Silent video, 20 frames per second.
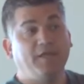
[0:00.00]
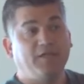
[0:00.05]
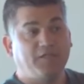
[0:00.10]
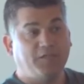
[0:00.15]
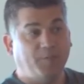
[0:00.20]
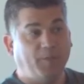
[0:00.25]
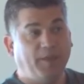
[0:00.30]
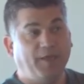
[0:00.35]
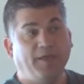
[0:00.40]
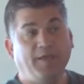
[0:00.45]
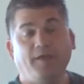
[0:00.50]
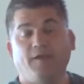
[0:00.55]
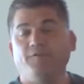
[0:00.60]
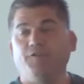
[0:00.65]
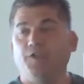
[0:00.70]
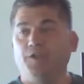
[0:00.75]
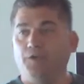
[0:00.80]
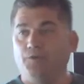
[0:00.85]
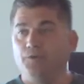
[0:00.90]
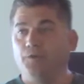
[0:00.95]
Speaking of
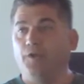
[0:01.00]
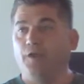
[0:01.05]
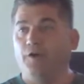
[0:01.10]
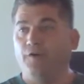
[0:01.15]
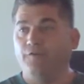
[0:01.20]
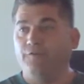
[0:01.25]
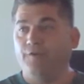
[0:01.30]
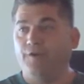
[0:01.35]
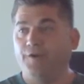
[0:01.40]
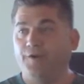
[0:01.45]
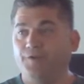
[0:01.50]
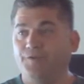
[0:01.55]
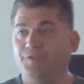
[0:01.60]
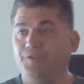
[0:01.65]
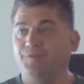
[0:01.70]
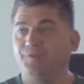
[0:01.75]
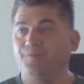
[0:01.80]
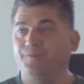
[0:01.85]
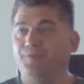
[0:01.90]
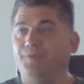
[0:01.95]
the new low
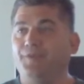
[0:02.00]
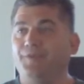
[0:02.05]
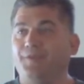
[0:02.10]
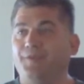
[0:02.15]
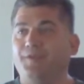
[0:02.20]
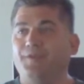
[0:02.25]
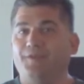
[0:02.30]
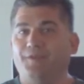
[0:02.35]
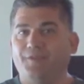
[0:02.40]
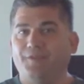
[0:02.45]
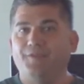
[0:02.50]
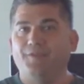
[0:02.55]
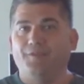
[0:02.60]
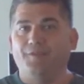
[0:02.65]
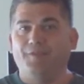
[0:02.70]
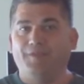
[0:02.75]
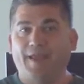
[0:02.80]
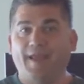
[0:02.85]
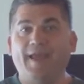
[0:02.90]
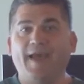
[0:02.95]
flows,
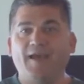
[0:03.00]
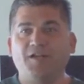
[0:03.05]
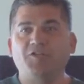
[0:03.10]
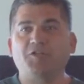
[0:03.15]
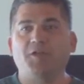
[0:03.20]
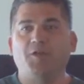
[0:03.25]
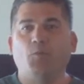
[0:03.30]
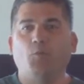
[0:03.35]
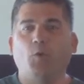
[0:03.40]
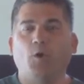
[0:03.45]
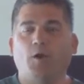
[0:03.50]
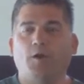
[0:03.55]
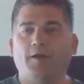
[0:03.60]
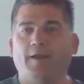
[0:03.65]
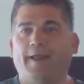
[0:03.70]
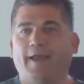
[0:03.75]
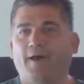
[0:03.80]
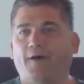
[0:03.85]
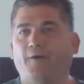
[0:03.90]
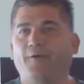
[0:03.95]
they actually work
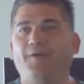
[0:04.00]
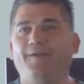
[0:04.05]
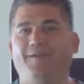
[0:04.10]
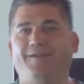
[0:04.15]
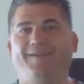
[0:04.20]
now.